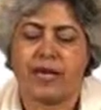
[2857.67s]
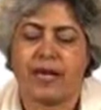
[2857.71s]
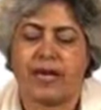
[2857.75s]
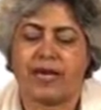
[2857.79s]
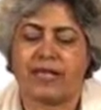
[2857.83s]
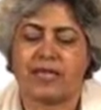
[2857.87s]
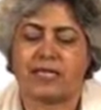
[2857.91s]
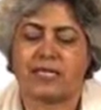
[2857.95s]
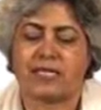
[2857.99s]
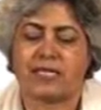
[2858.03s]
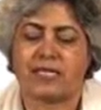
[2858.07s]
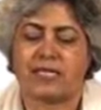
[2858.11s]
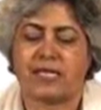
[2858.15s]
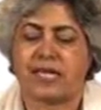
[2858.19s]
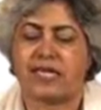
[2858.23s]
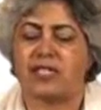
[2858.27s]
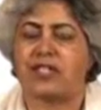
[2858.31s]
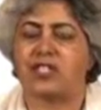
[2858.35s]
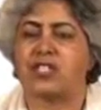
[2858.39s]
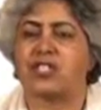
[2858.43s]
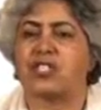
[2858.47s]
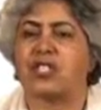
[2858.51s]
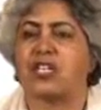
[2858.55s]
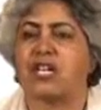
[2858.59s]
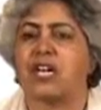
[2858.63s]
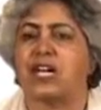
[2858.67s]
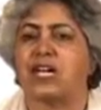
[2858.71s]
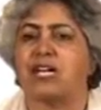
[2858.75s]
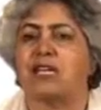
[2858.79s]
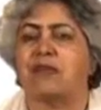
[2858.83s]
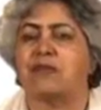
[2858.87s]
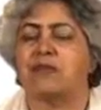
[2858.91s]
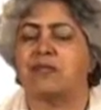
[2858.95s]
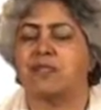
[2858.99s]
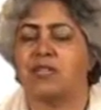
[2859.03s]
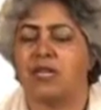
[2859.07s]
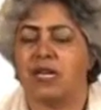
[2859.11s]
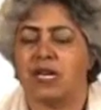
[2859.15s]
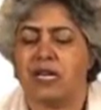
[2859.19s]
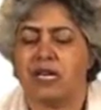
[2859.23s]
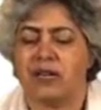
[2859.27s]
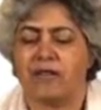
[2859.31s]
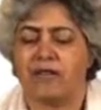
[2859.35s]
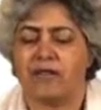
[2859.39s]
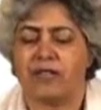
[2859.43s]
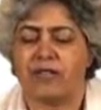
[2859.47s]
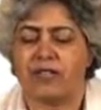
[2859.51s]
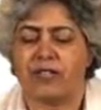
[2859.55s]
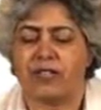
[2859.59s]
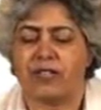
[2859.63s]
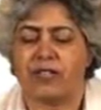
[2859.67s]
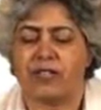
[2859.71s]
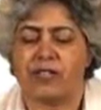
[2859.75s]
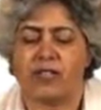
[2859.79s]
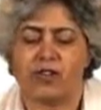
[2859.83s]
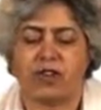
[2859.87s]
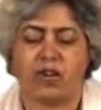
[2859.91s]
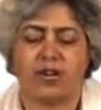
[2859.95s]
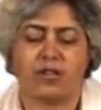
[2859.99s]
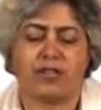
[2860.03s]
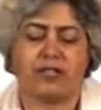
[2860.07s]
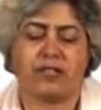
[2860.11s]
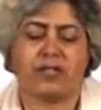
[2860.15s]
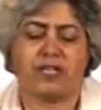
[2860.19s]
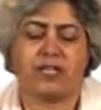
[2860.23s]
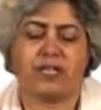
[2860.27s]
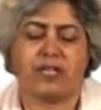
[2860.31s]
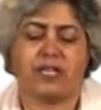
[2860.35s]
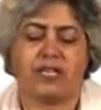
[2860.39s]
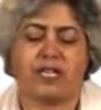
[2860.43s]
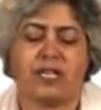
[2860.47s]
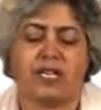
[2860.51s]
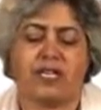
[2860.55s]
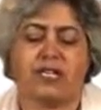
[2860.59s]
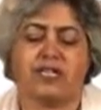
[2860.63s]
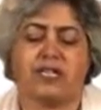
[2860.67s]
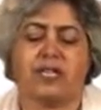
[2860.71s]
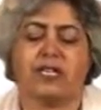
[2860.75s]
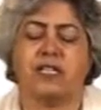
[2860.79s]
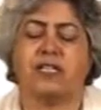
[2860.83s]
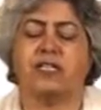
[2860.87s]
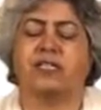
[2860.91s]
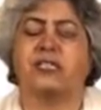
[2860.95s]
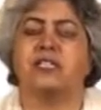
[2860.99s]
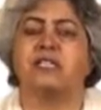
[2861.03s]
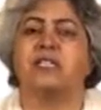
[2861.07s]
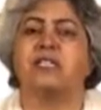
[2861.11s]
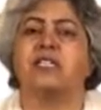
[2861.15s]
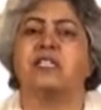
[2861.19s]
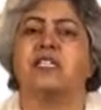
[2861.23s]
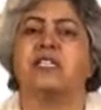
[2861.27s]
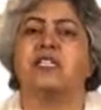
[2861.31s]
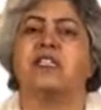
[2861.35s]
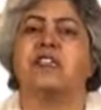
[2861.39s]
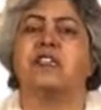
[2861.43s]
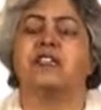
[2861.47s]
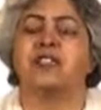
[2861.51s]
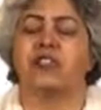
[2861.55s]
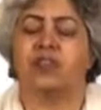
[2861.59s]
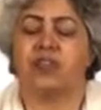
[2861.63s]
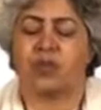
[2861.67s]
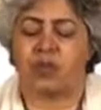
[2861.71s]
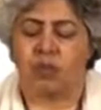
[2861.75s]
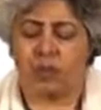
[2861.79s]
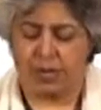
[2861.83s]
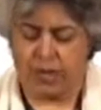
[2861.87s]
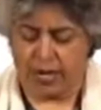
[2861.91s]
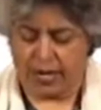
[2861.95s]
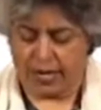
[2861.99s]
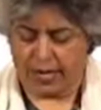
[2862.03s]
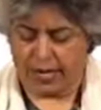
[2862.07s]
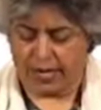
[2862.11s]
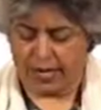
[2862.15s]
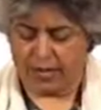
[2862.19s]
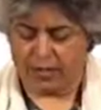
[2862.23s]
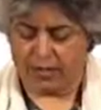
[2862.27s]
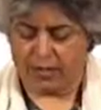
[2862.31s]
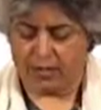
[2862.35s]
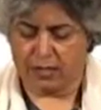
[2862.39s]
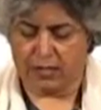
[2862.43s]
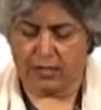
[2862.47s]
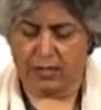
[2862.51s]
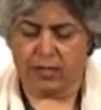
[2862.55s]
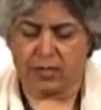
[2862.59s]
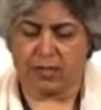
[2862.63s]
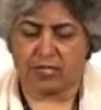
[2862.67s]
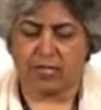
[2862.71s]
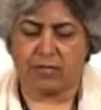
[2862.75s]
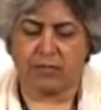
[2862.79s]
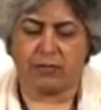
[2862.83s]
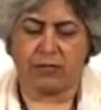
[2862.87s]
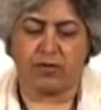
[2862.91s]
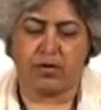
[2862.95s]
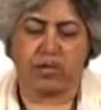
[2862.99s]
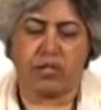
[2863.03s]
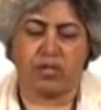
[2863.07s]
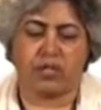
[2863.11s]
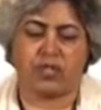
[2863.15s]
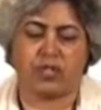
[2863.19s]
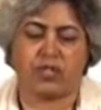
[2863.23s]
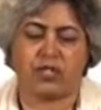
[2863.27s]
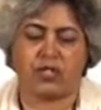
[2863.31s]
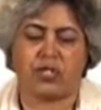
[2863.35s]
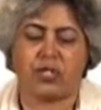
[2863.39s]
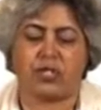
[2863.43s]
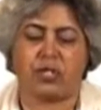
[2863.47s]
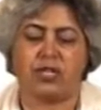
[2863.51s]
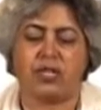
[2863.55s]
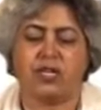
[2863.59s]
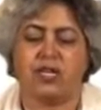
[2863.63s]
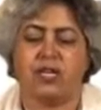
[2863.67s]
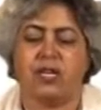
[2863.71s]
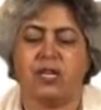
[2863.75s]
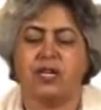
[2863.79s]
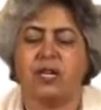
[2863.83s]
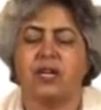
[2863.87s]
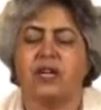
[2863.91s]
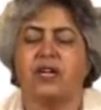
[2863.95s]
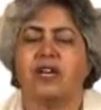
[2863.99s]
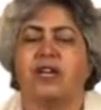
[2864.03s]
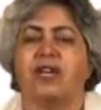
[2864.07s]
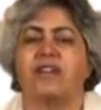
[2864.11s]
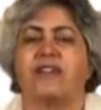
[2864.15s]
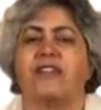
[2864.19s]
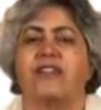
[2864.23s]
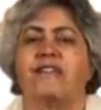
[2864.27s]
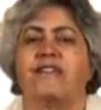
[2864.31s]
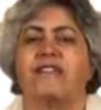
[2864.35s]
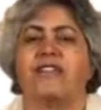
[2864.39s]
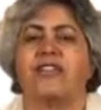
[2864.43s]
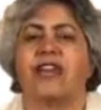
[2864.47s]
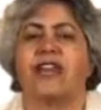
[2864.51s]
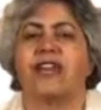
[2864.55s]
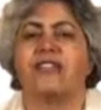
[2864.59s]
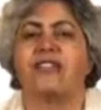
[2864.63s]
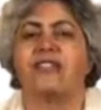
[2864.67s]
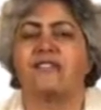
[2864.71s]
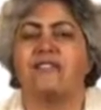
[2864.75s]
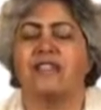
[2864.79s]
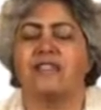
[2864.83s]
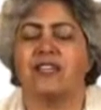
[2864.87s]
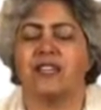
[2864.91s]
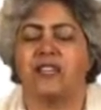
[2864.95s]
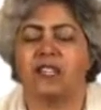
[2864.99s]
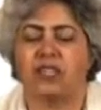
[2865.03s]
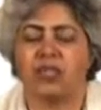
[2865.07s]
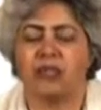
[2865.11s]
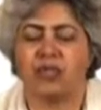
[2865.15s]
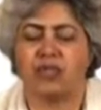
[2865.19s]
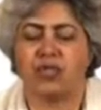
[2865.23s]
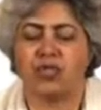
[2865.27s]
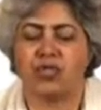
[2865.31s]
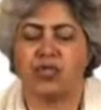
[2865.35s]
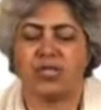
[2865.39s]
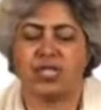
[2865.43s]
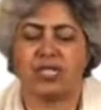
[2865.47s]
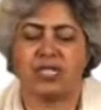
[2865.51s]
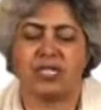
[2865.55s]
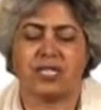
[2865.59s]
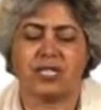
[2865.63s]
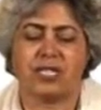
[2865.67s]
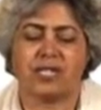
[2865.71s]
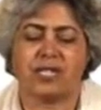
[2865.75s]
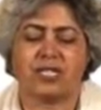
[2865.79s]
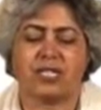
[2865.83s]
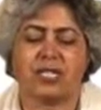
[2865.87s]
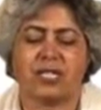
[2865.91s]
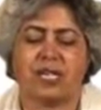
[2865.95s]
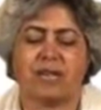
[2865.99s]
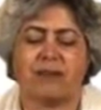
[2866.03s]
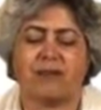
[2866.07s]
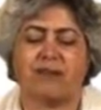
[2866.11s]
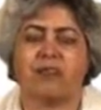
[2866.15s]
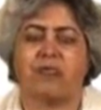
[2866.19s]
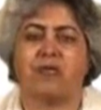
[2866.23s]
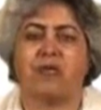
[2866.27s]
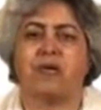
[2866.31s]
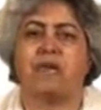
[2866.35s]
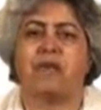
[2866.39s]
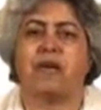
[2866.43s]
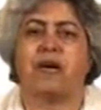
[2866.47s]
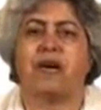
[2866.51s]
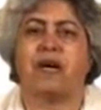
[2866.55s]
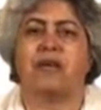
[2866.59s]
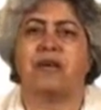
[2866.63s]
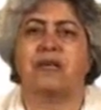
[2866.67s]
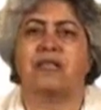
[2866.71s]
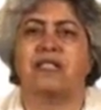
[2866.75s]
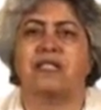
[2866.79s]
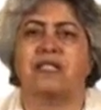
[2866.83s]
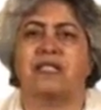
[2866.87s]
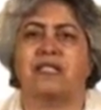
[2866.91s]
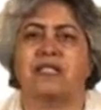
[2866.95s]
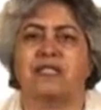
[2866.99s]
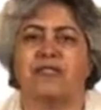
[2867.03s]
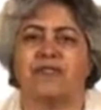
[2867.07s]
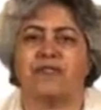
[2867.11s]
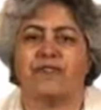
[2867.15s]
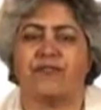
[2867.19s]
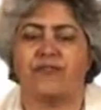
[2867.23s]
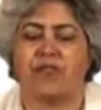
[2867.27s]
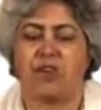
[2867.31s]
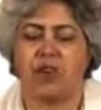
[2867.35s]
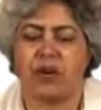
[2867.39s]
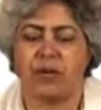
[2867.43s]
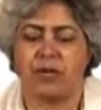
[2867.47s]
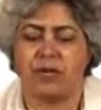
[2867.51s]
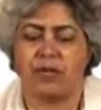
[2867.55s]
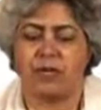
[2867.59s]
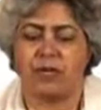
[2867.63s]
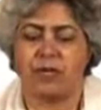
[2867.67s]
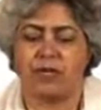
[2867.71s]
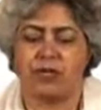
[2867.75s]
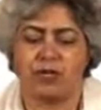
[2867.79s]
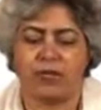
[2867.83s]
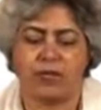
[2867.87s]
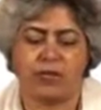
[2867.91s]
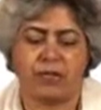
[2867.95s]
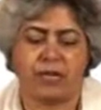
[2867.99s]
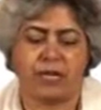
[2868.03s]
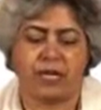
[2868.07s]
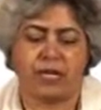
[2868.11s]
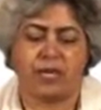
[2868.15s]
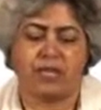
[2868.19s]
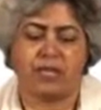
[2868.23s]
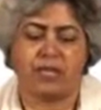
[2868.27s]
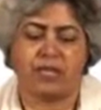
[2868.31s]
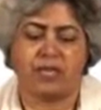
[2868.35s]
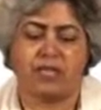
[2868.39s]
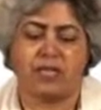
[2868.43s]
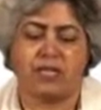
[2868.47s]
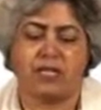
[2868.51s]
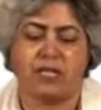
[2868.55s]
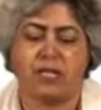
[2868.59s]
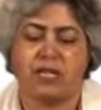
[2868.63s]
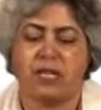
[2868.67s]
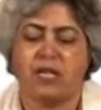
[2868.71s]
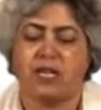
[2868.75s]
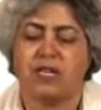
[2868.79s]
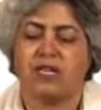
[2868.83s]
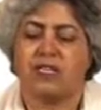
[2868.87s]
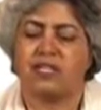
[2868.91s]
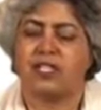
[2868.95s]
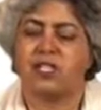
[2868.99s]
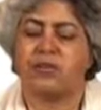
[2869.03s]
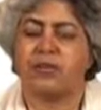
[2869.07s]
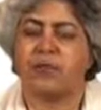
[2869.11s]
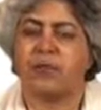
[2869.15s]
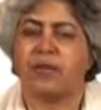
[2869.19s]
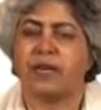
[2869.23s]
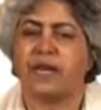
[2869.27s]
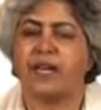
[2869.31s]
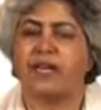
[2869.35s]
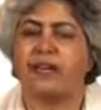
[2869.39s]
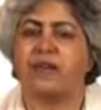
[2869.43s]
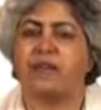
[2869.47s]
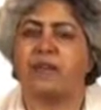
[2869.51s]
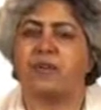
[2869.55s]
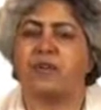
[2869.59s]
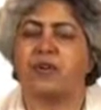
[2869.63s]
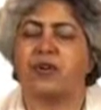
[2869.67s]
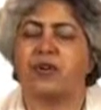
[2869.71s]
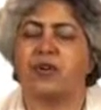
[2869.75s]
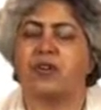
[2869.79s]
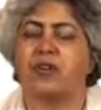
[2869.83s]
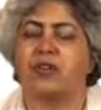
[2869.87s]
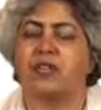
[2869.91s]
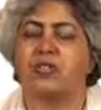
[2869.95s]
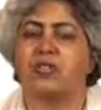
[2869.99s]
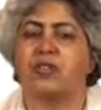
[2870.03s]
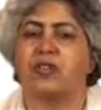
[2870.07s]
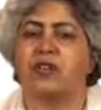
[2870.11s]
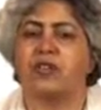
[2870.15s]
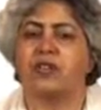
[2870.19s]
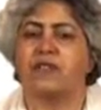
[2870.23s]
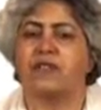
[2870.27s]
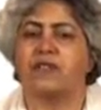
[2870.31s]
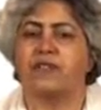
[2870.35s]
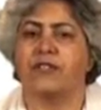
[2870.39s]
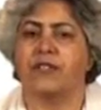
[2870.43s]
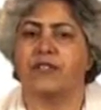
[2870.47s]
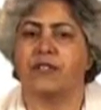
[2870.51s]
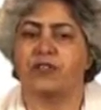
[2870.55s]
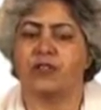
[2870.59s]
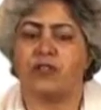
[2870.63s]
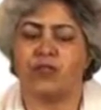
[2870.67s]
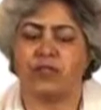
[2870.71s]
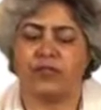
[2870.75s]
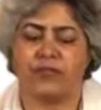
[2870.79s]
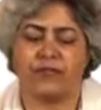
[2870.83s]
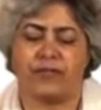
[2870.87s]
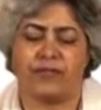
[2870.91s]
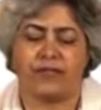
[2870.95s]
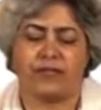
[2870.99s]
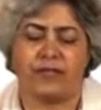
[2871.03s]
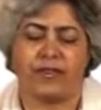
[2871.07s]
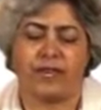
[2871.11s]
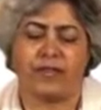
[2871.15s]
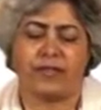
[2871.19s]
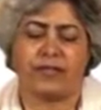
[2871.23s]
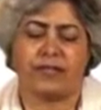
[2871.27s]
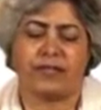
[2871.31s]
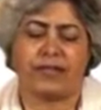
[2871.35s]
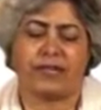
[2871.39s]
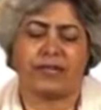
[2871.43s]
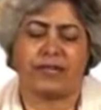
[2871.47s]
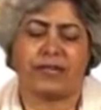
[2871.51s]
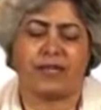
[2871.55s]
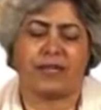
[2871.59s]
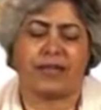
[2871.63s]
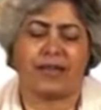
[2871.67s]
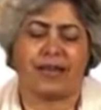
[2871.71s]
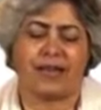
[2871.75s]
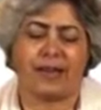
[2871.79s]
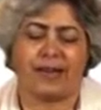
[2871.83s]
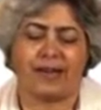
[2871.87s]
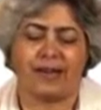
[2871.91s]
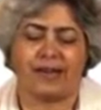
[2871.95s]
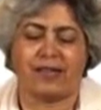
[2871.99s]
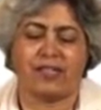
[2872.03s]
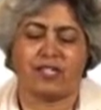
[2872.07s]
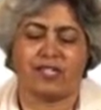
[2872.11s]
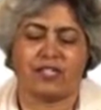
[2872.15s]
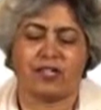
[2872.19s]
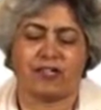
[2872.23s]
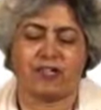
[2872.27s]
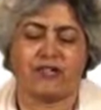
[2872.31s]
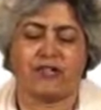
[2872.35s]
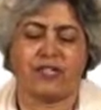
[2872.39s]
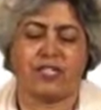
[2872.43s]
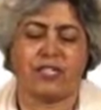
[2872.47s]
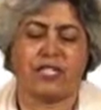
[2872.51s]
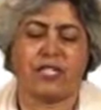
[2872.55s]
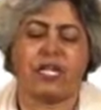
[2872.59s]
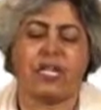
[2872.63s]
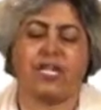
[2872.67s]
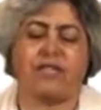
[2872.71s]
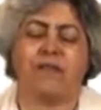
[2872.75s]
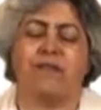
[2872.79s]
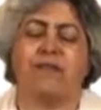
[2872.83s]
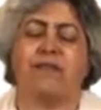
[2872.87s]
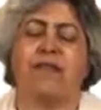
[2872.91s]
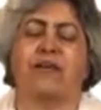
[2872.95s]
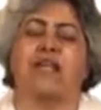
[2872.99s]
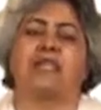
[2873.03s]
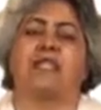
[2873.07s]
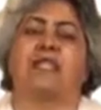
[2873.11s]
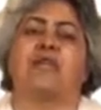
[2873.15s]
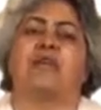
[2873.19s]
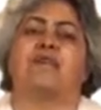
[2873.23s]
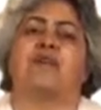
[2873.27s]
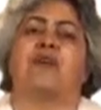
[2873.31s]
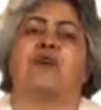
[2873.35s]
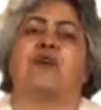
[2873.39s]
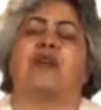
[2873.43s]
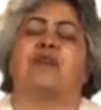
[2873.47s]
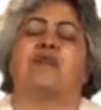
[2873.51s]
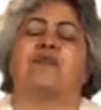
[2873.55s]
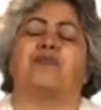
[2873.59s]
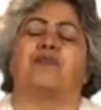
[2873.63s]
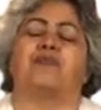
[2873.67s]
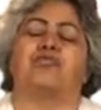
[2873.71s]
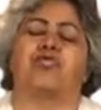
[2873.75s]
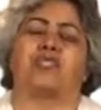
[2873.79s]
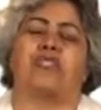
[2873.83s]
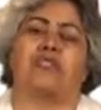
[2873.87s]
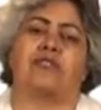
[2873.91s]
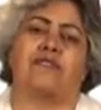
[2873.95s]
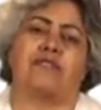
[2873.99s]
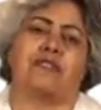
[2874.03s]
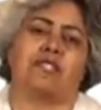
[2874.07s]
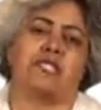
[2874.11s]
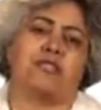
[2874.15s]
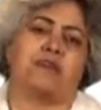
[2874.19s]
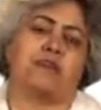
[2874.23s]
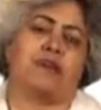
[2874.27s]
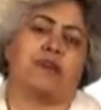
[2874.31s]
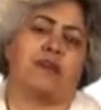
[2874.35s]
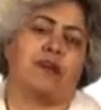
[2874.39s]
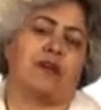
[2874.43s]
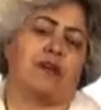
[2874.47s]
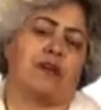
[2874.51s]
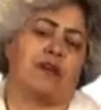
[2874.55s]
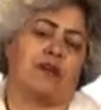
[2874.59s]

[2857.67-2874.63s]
And at such times, when they thought the case indeed required dissimulation, if then they used it, it came to pass that the former opinion spread abroad of their good faith and clearness of dealing made them almost invisible.